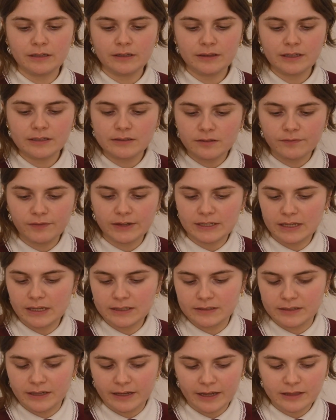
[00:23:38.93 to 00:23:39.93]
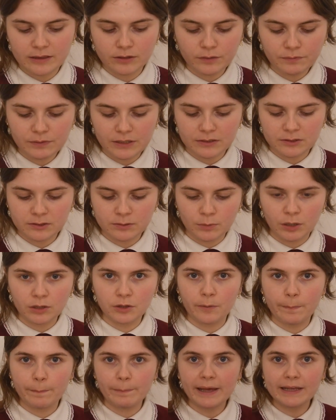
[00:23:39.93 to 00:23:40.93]
This is fantastic. I love these small
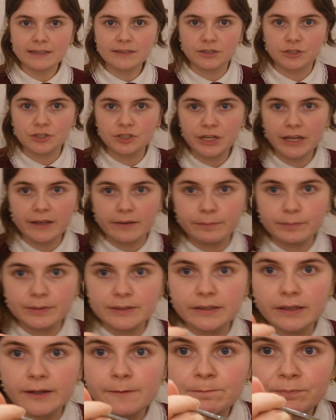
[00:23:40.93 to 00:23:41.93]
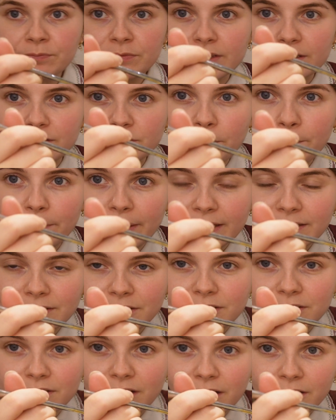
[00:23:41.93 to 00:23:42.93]
little pasta shapes. These little pasta
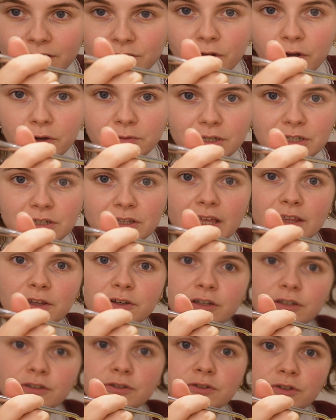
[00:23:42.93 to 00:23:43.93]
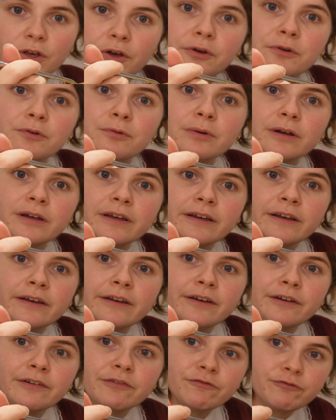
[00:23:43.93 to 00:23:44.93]
stars. Not only do they look so
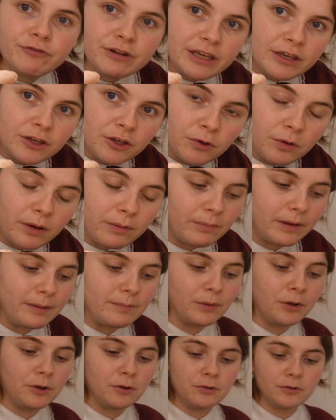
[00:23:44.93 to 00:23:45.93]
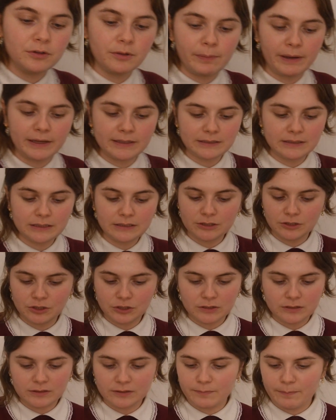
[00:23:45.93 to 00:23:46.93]
freaking cute in my bowl, the pastina
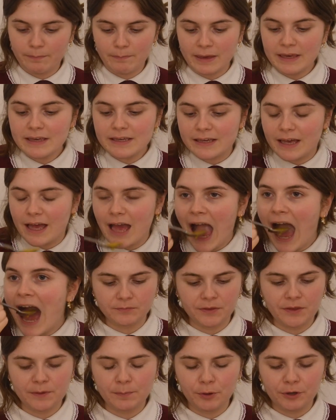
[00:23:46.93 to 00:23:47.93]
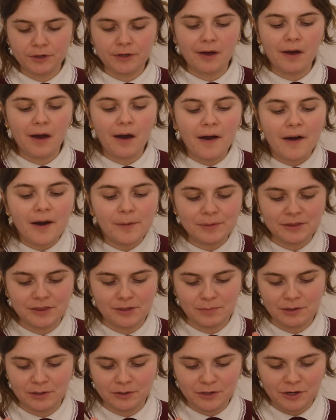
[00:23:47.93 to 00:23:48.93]
just make it. And they put a carb in the
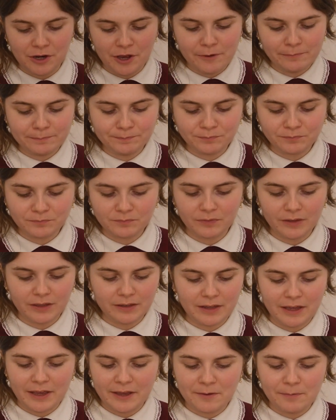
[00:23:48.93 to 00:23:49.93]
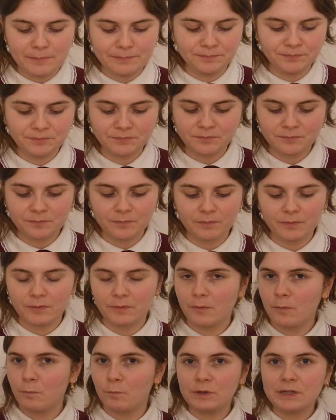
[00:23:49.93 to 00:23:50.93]
meal, you know? And like,
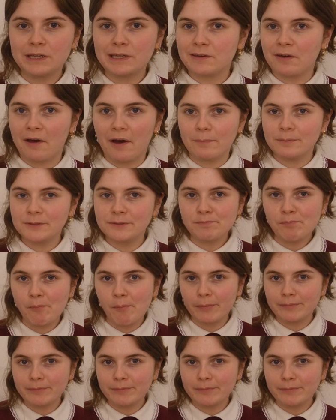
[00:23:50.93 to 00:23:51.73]
we need carbs.